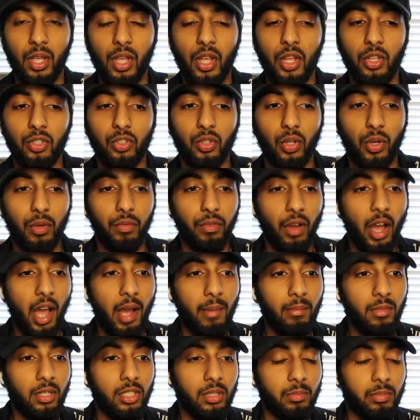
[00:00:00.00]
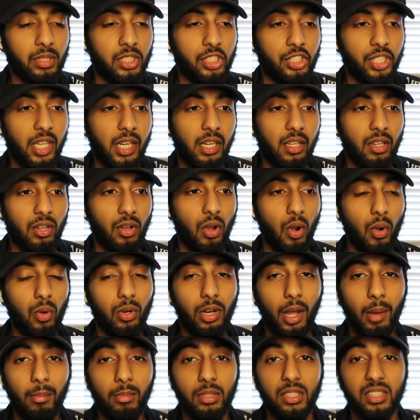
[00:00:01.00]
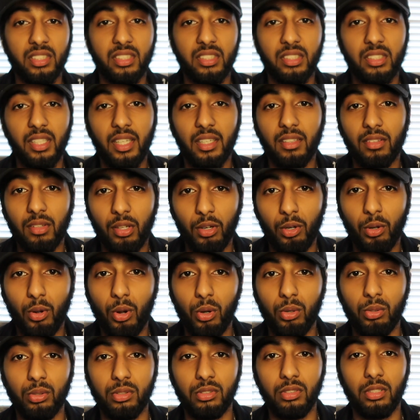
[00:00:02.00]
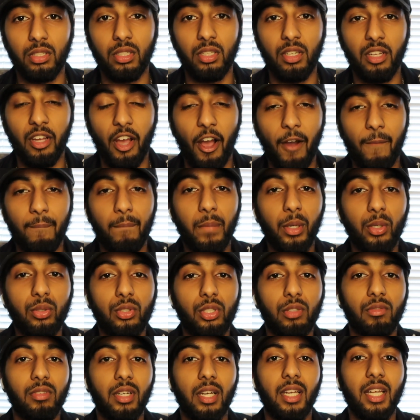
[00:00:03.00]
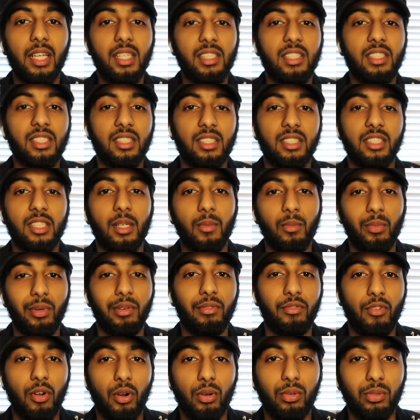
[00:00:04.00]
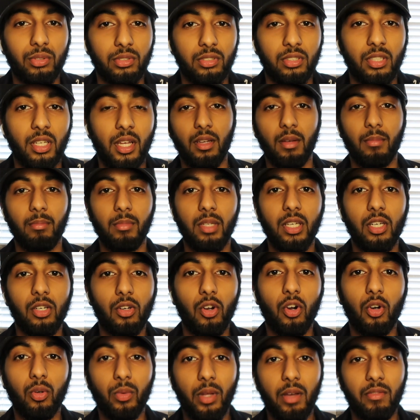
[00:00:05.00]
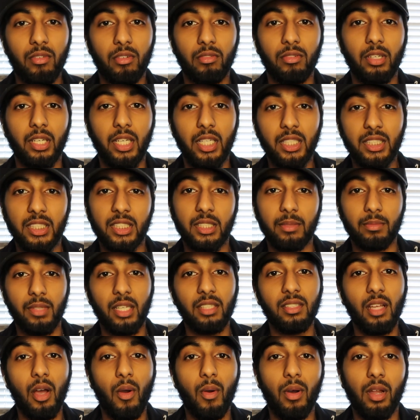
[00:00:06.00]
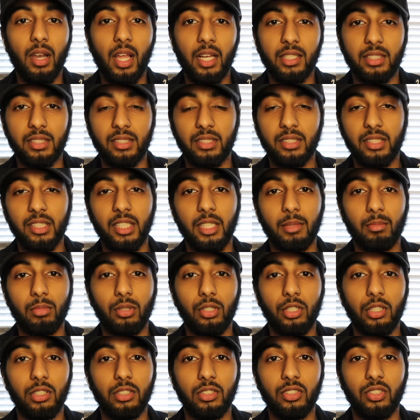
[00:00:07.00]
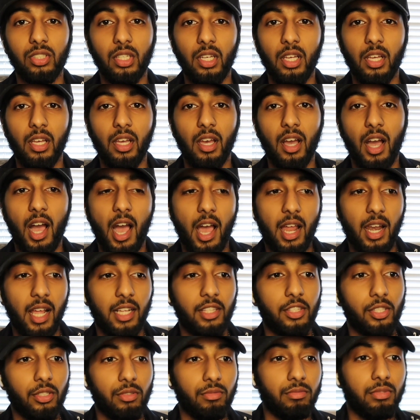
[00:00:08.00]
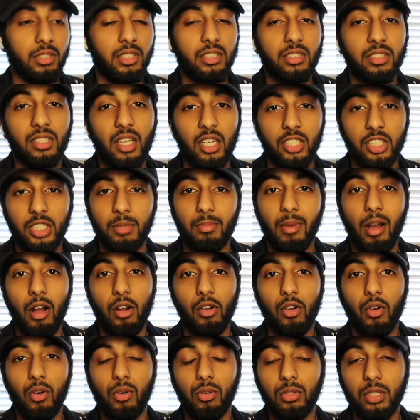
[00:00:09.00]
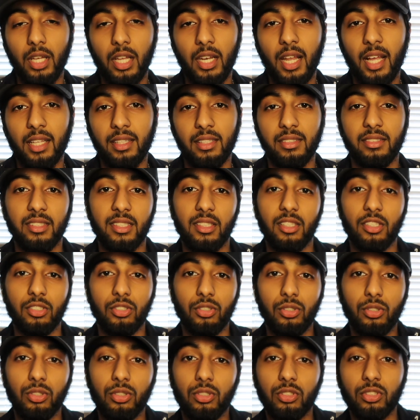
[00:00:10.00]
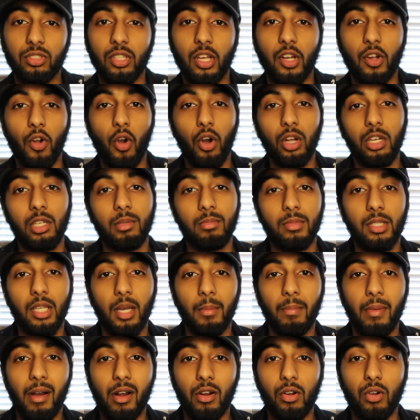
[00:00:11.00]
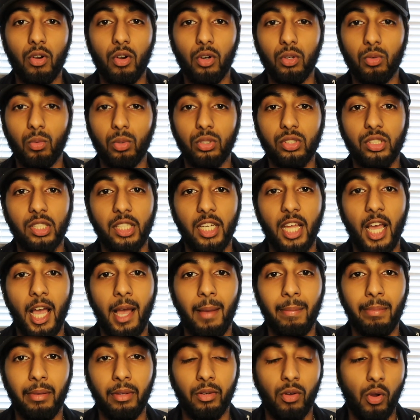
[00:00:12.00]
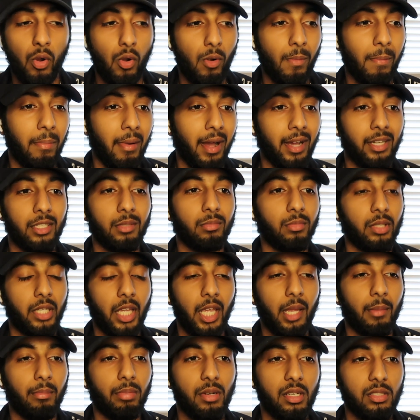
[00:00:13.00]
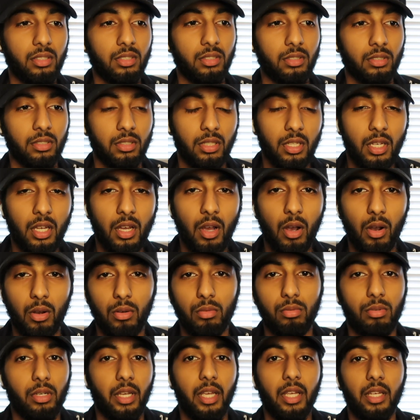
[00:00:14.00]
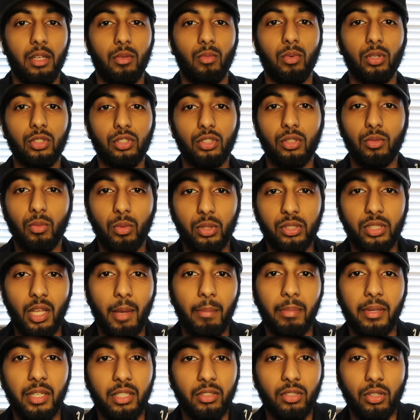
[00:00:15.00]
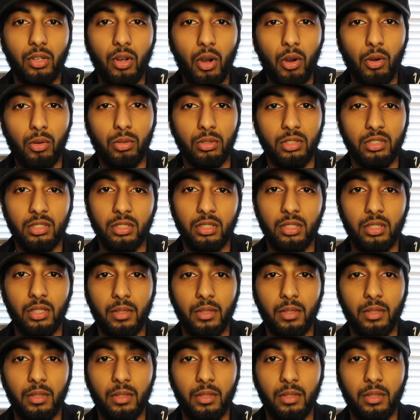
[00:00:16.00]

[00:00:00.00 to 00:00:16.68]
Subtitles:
So if I'm going to be trading gold, I'm going to stick to gold. I've built a relationship with gold. Me and gold, we have a relationship. That's how I like to see it, because I like to research about gold. I like to see the news, the economy about gold. What's going to happen? Oh, Biden became president. Okay, what's happening to gold?